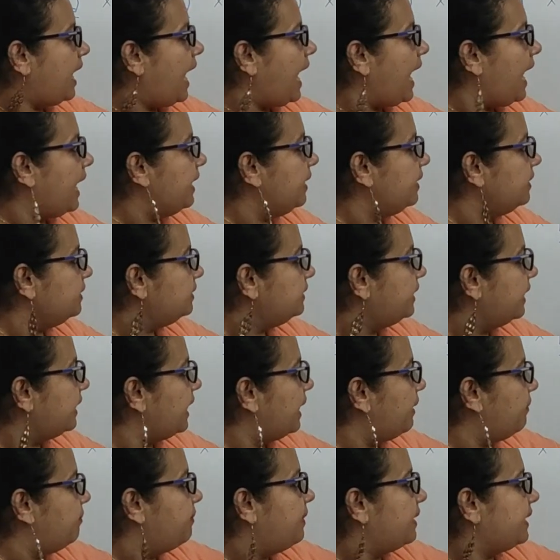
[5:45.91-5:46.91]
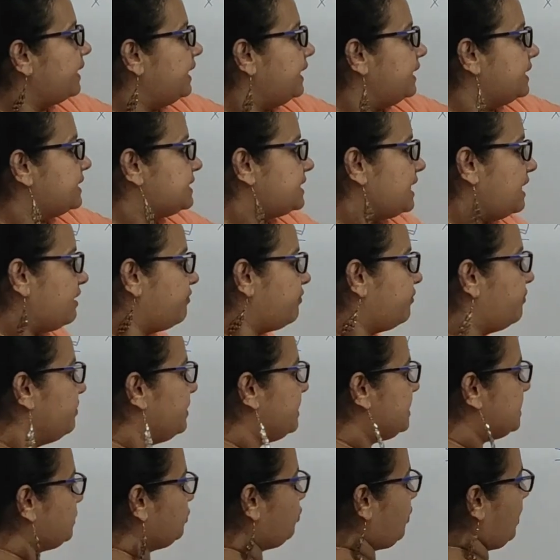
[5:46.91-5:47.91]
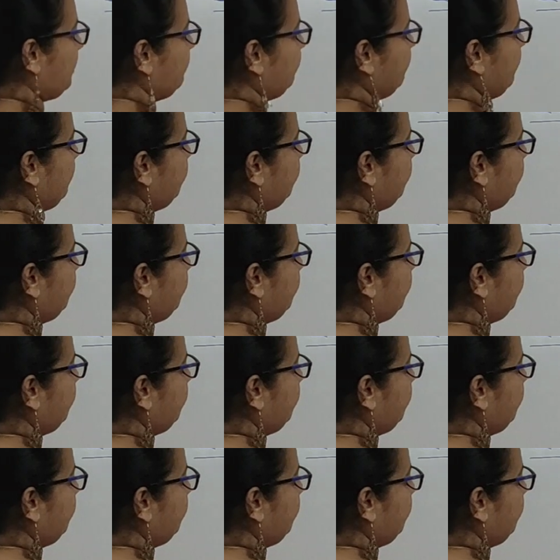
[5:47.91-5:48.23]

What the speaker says: and the number itself. Means 1